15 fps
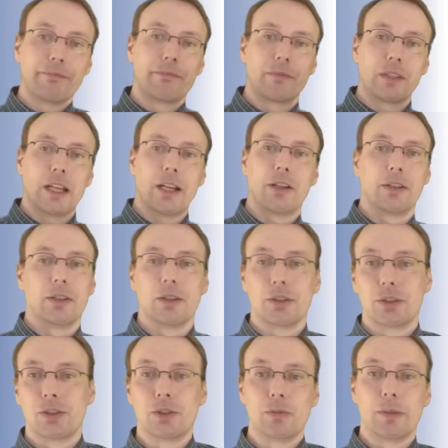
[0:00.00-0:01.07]
I don't know,
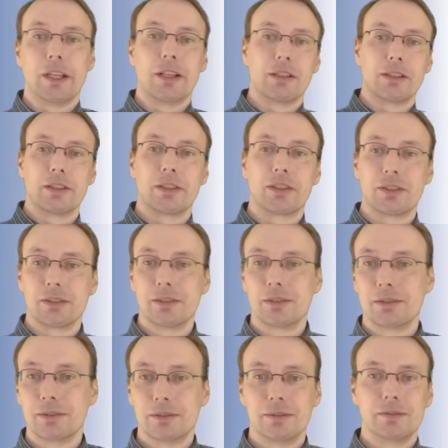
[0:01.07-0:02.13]
2 meters
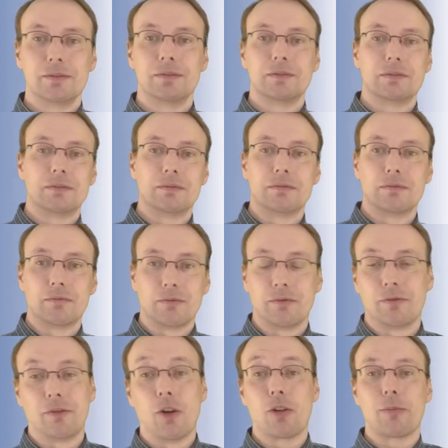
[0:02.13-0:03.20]
to
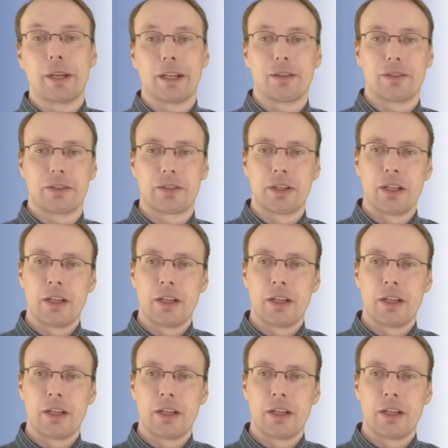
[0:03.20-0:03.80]
4 meters,